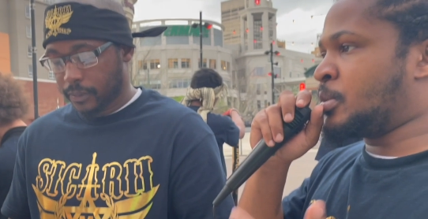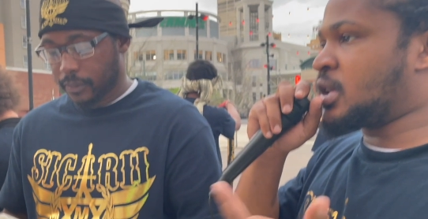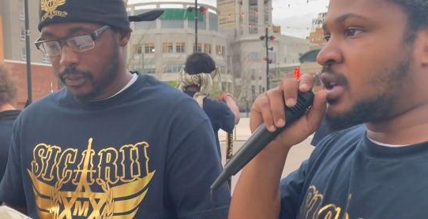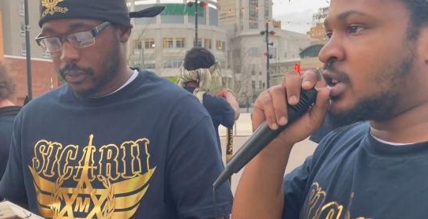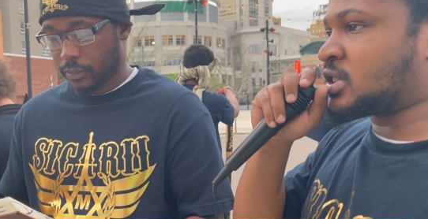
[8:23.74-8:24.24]
Speaker 1: be
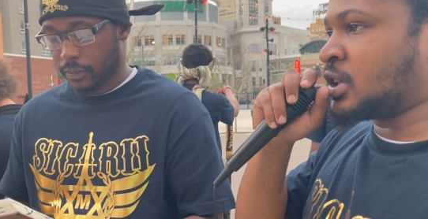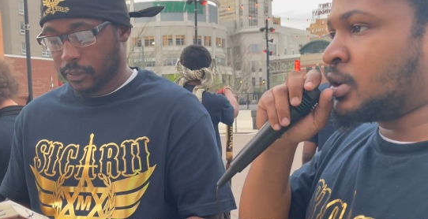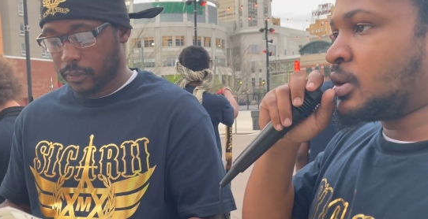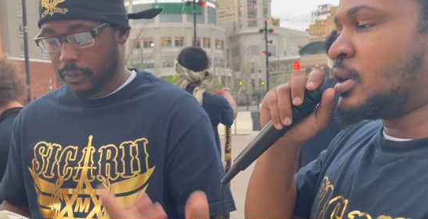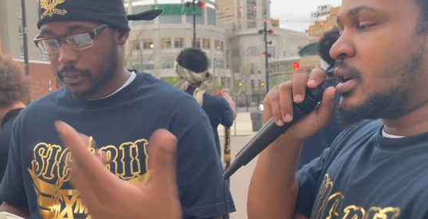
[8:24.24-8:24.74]
thirsty.
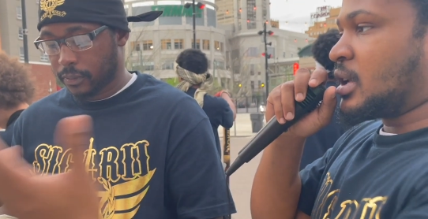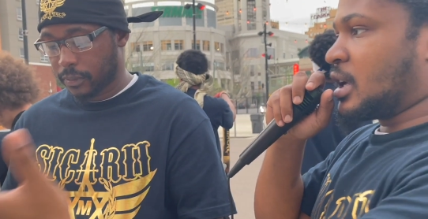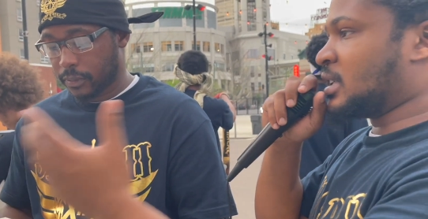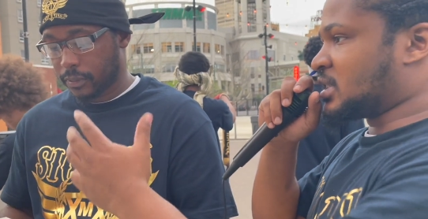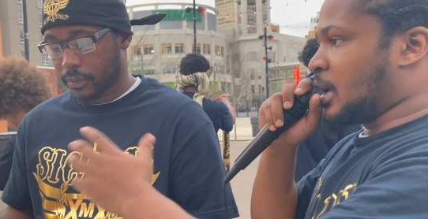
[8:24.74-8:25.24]

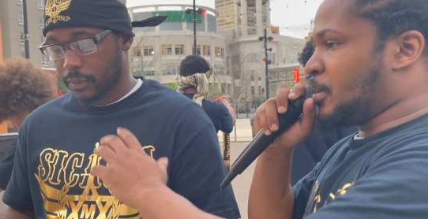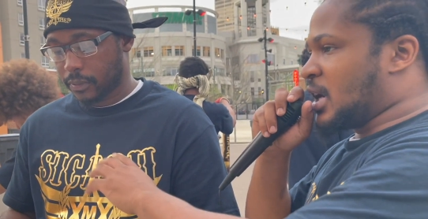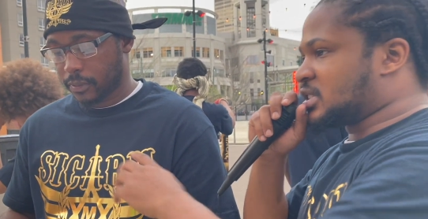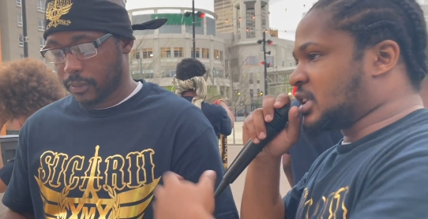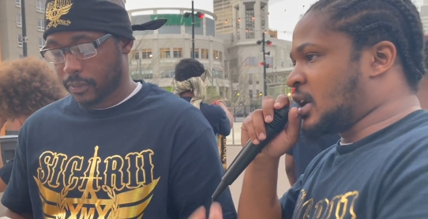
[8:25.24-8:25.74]
It said,
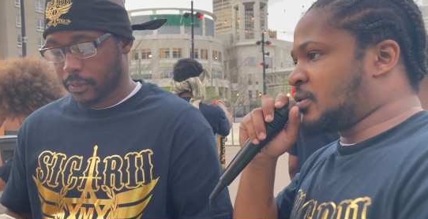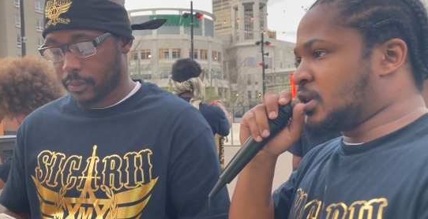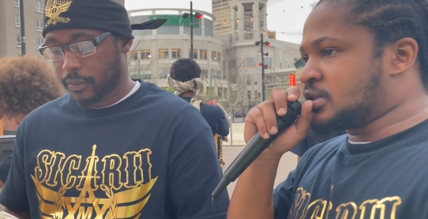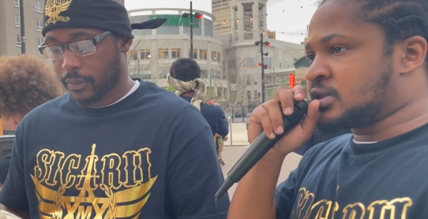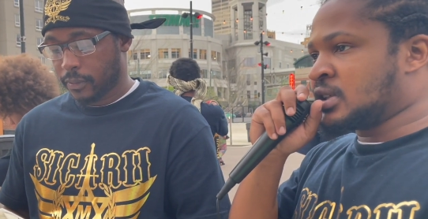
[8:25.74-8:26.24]
my
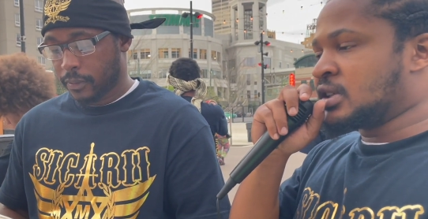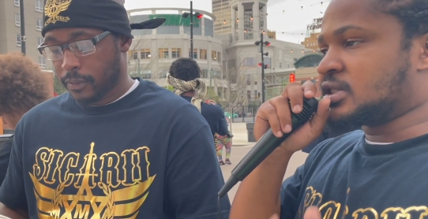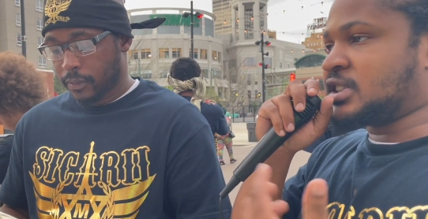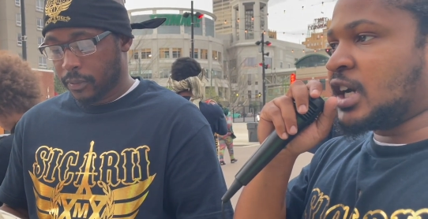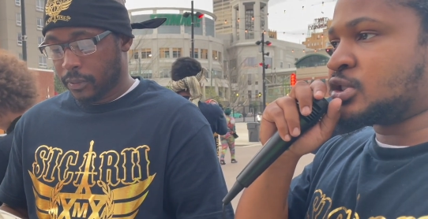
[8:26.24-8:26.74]
servant
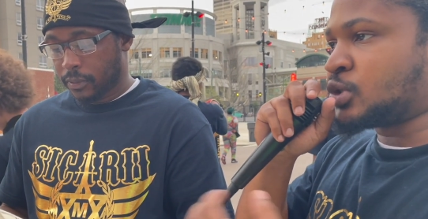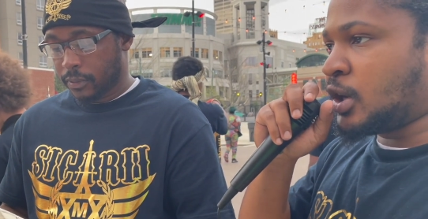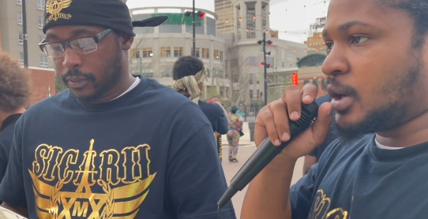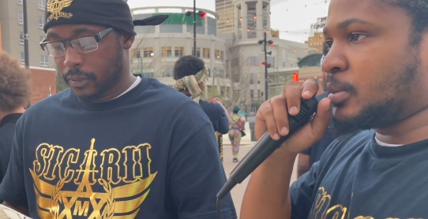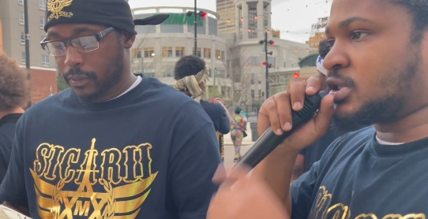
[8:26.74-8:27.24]
shall
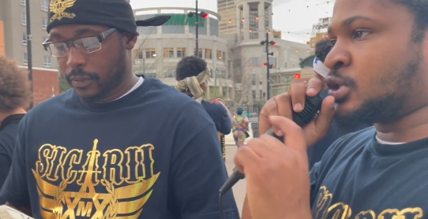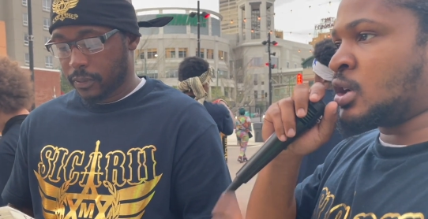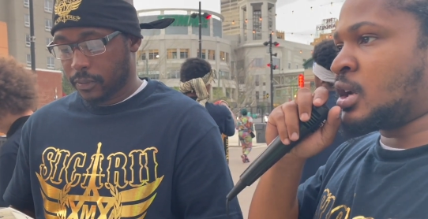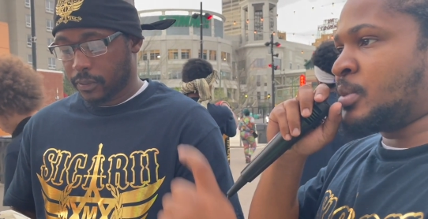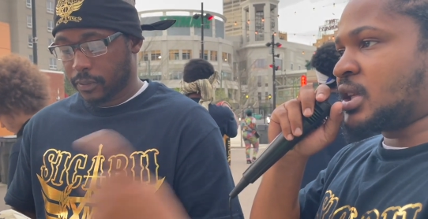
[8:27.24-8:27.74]
drink, but you're
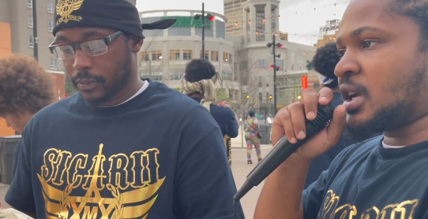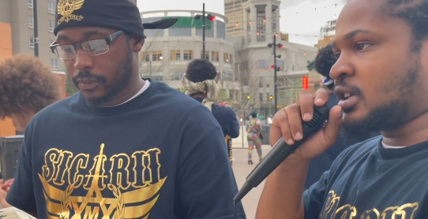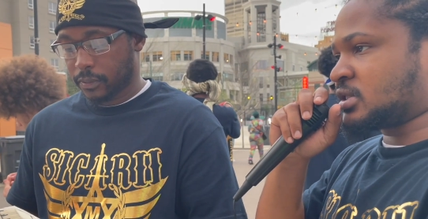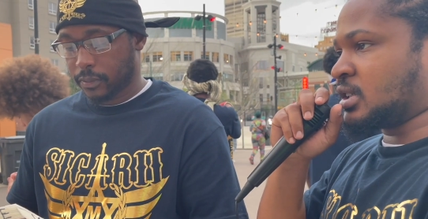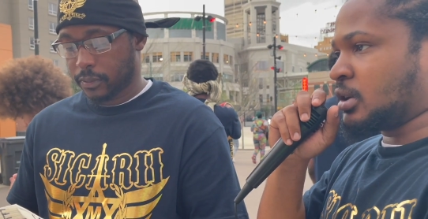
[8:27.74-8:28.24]
going to be
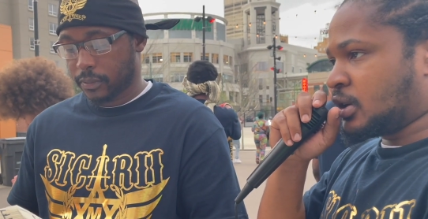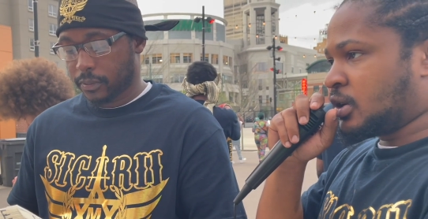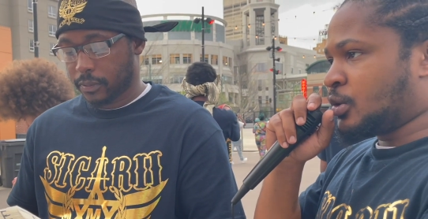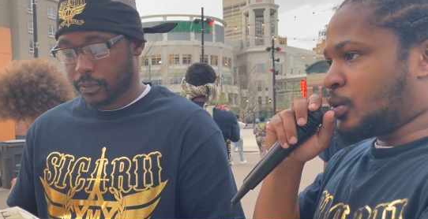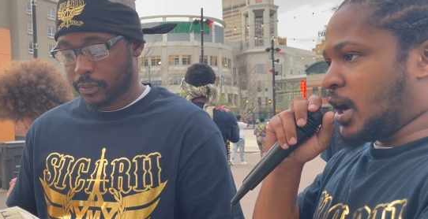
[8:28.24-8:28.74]
thirsty
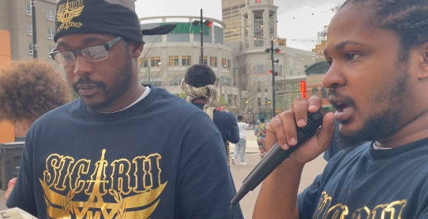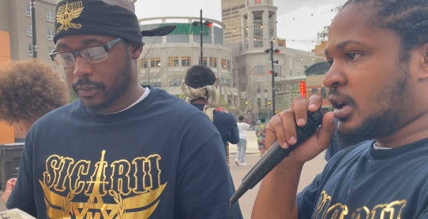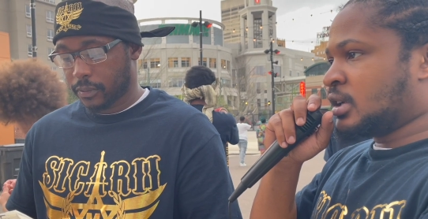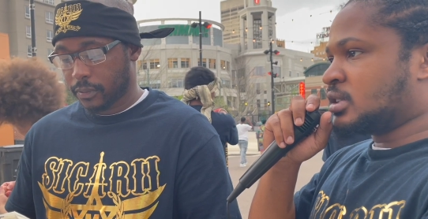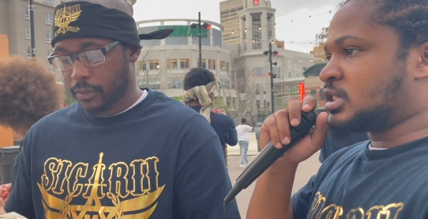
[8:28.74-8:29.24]
right?
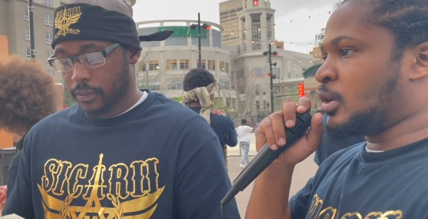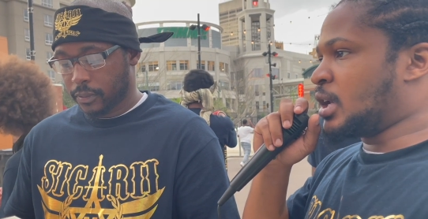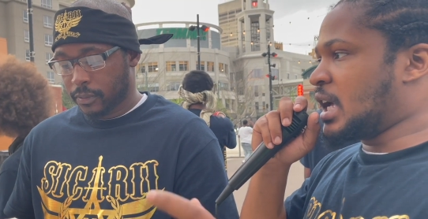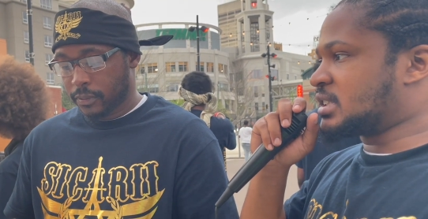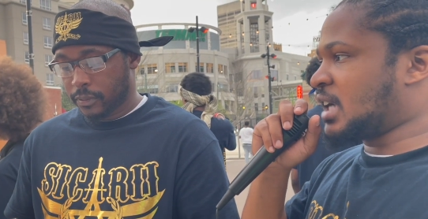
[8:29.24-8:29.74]
So in
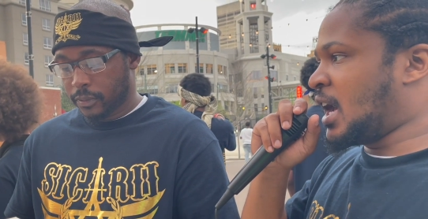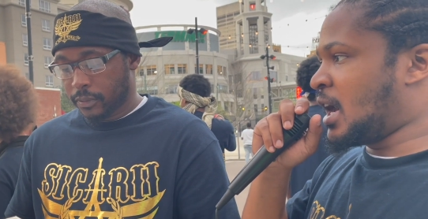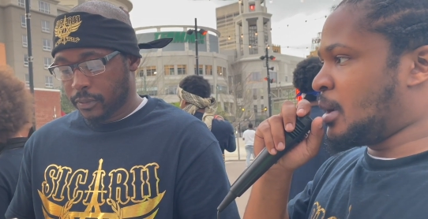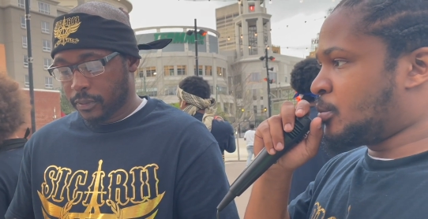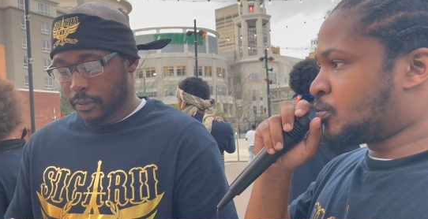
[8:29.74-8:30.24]
that
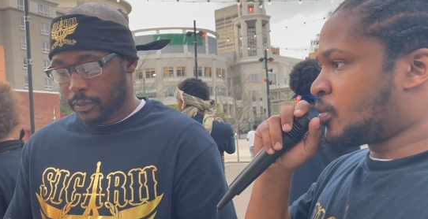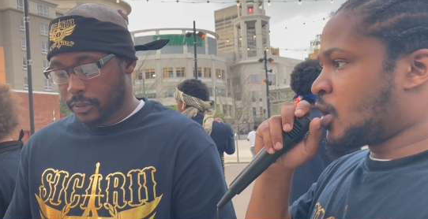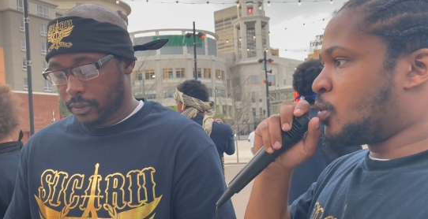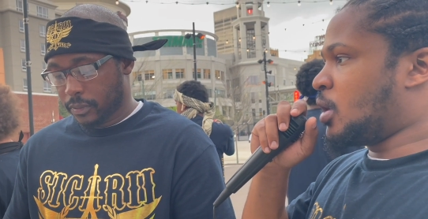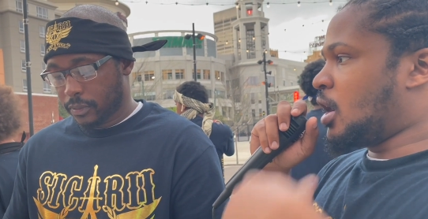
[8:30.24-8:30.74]
time,
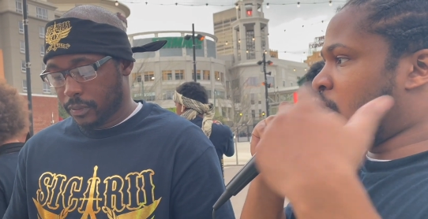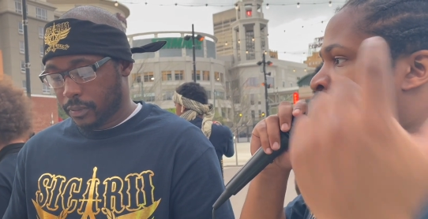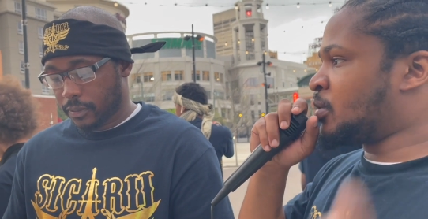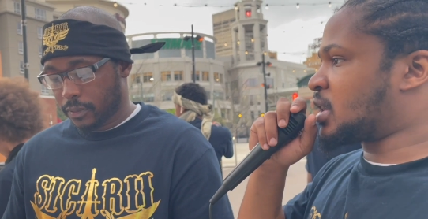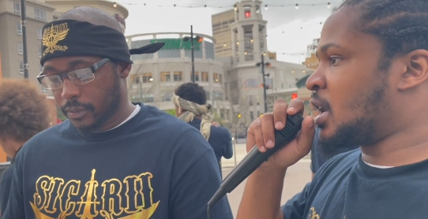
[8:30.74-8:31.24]
well,
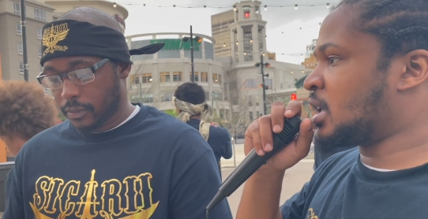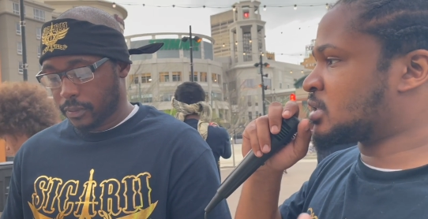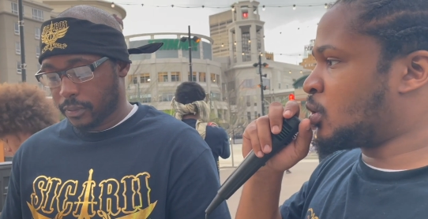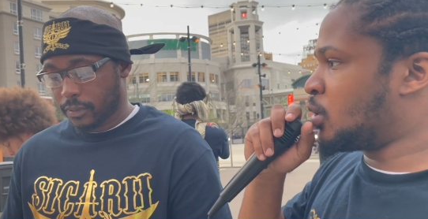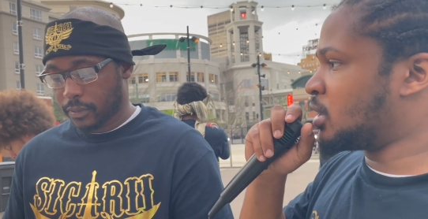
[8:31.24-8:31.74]
everything is
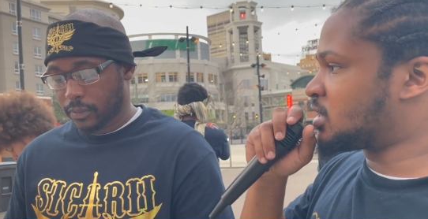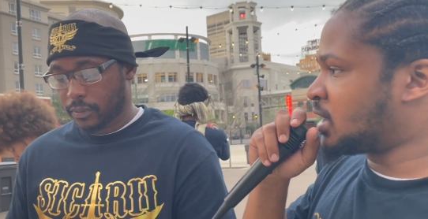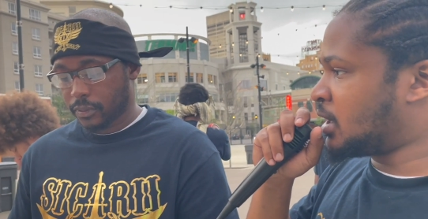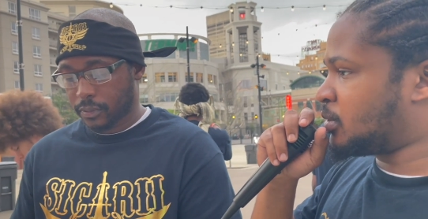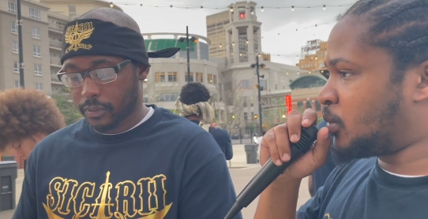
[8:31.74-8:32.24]
going to
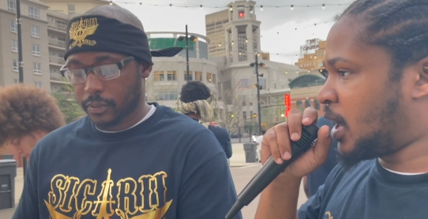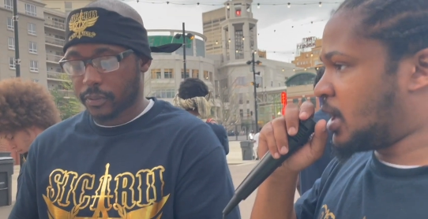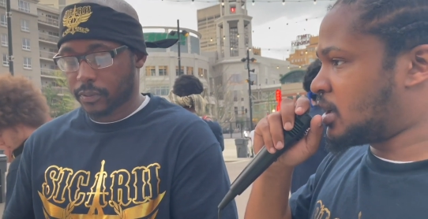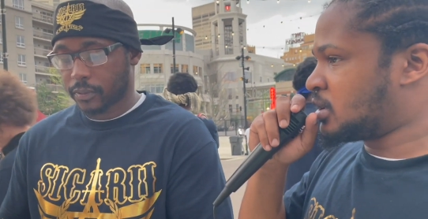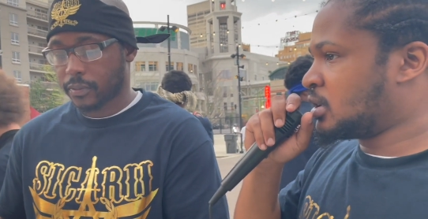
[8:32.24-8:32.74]
shit,
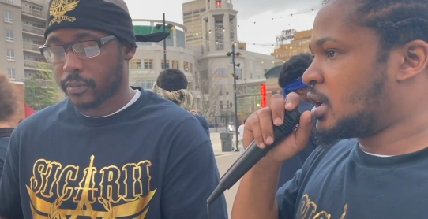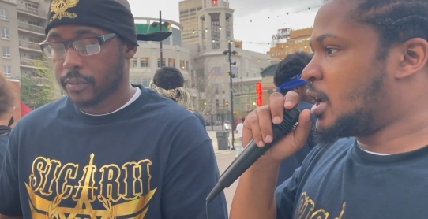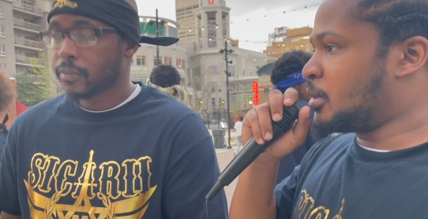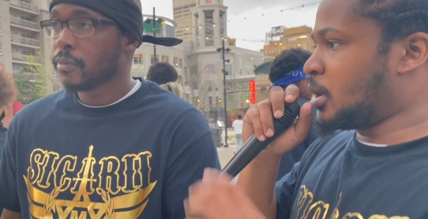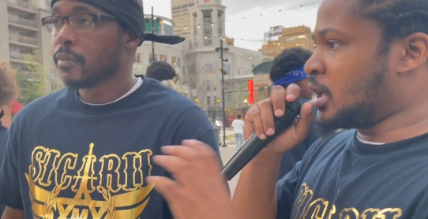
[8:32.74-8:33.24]
right?
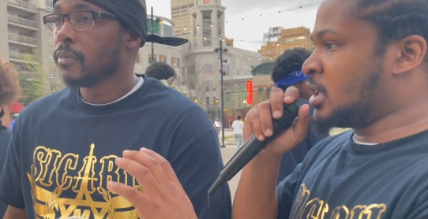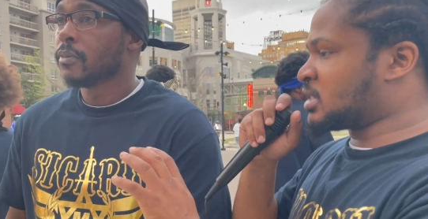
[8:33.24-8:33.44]
And, and it's